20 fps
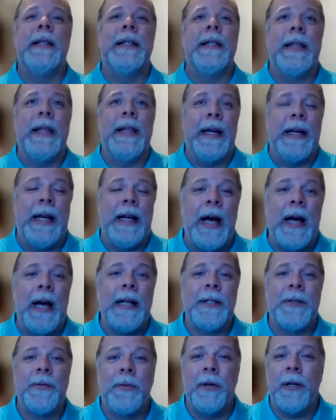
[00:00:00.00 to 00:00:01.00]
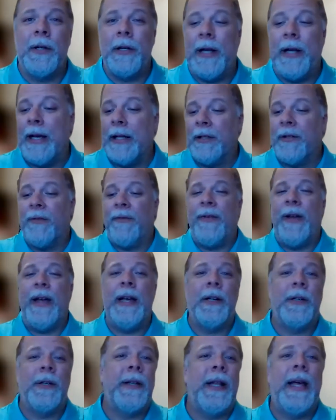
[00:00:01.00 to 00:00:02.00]
is it that God's word has
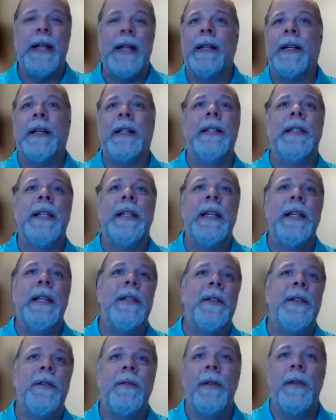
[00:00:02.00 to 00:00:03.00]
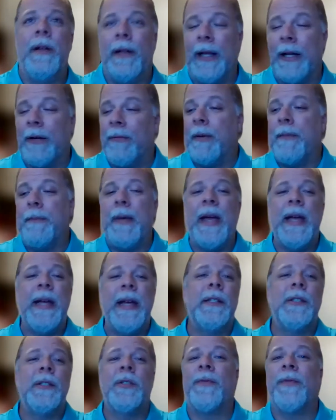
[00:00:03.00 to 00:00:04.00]
failed and continued, like
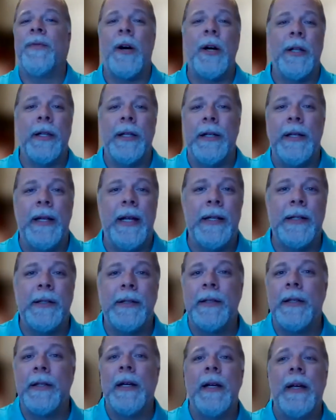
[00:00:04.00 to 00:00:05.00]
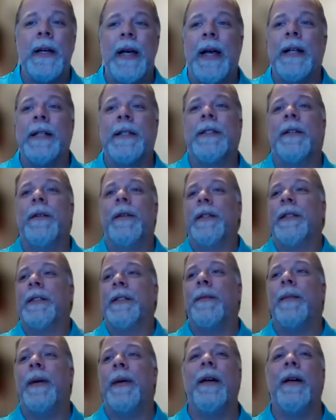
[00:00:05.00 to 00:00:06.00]
remains fallen, has, has is
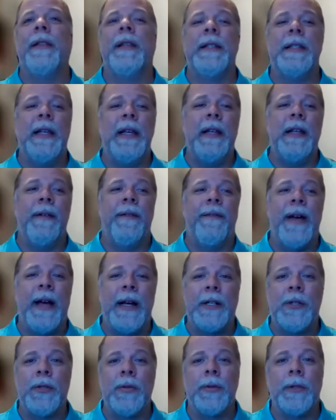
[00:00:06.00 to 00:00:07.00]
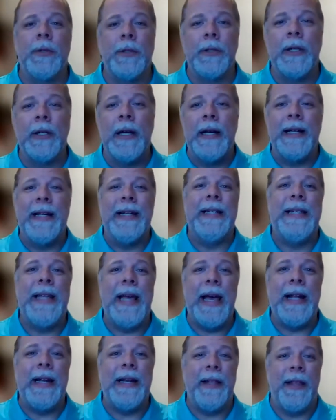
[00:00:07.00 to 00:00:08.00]
somehow this ineffectual
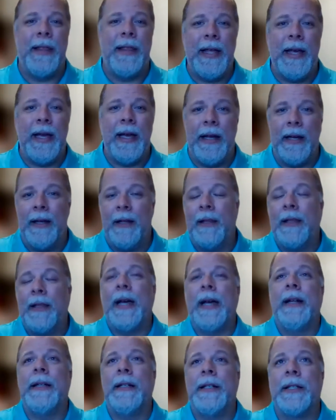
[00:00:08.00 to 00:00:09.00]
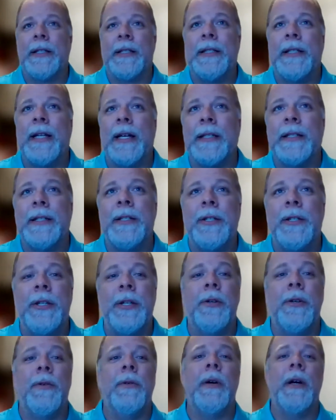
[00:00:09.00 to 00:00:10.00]
dead thing that just doesn't
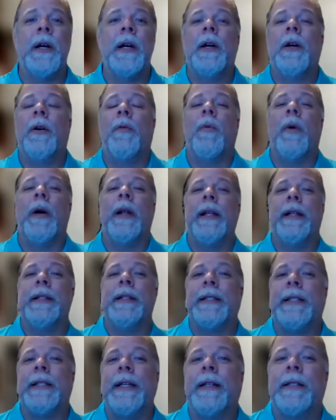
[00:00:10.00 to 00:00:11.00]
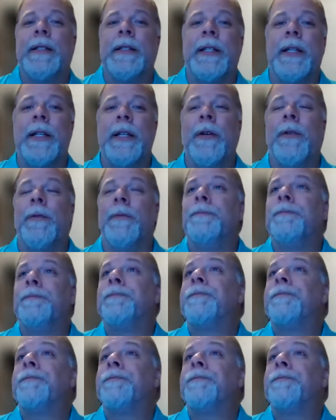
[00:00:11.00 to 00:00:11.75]
do what it seeks to do.